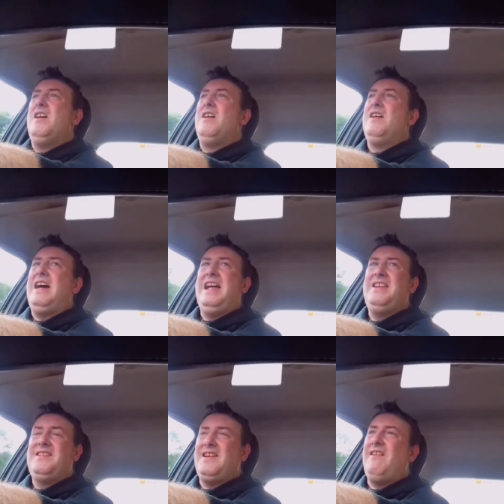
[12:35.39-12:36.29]
Uh,
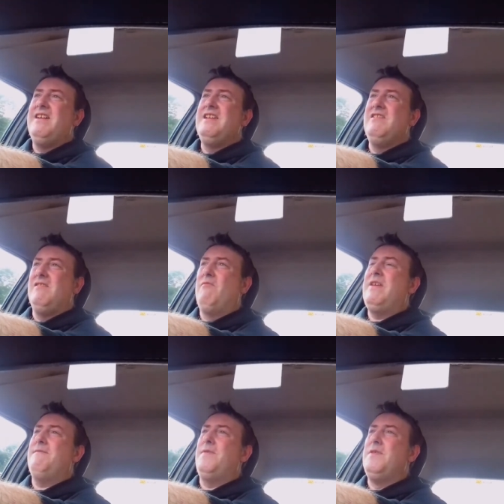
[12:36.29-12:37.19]
and I
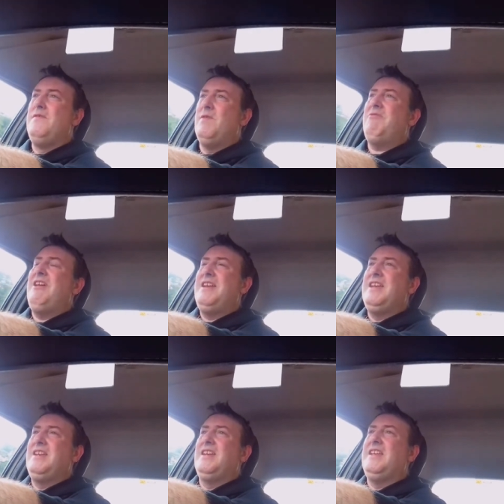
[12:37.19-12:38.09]
went through the
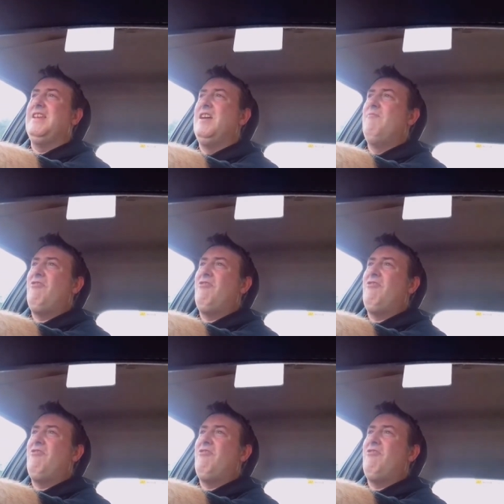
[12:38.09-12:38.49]
planning uh,